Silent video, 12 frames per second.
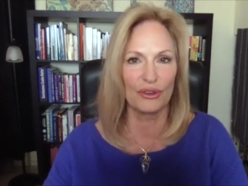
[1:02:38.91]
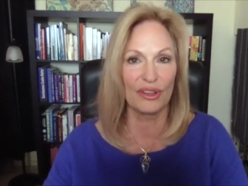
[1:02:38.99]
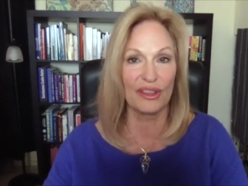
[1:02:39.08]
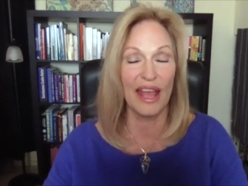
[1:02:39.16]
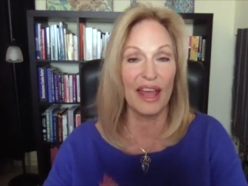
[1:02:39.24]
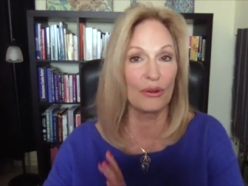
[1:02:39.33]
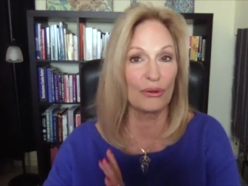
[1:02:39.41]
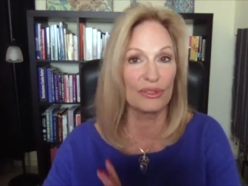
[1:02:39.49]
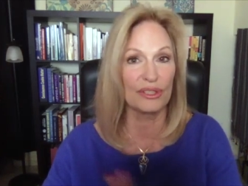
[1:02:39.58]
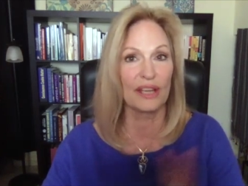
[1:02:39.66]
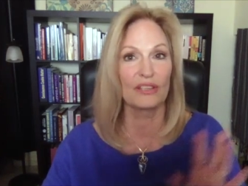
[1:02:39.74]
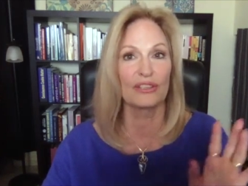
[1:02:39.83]
And that whole
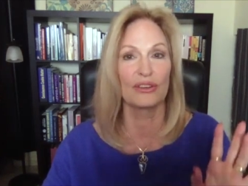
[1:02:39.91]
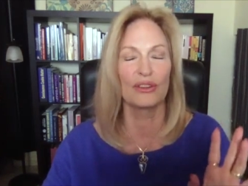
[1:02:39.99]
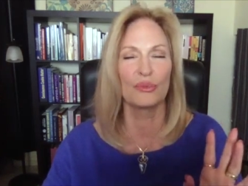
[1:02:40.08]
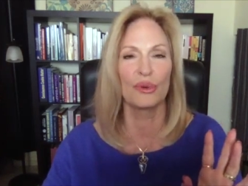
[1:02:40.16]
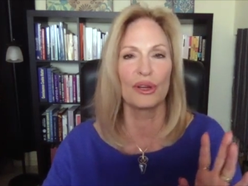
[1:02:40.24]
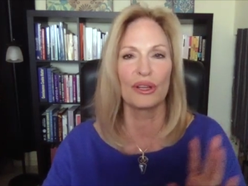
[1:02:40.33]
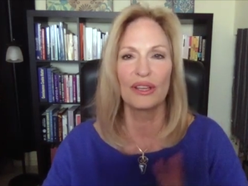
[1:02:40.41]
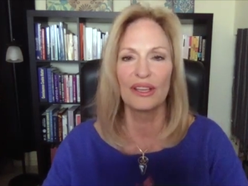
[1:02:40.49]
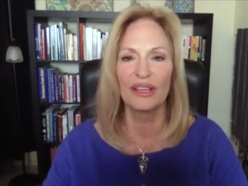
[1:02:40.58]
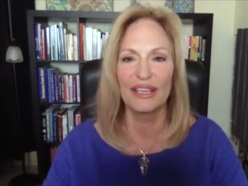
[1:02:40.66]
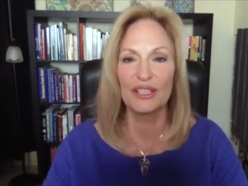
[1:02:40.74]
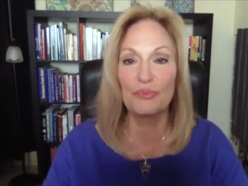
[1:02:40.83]
section of the book
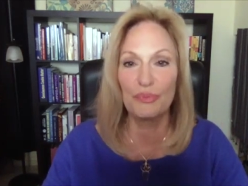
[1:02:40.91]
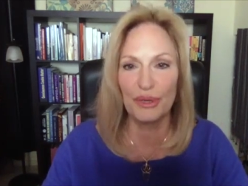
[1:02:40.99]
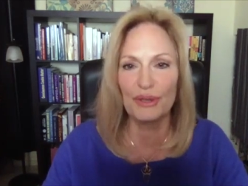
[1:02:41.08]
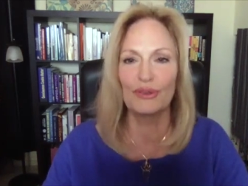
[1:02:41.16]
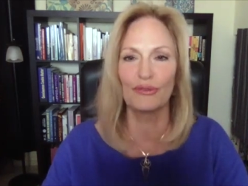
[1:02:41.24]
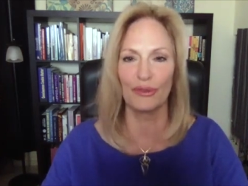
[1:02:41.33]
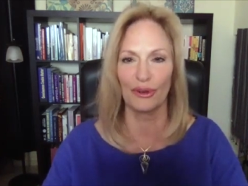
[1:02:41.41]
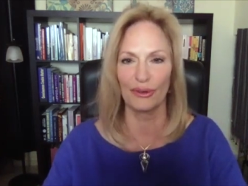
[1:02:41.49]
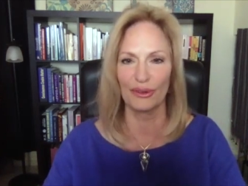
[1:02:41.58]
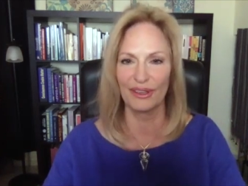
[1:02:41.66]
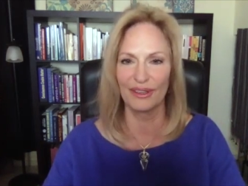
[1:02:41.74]
is beautiful.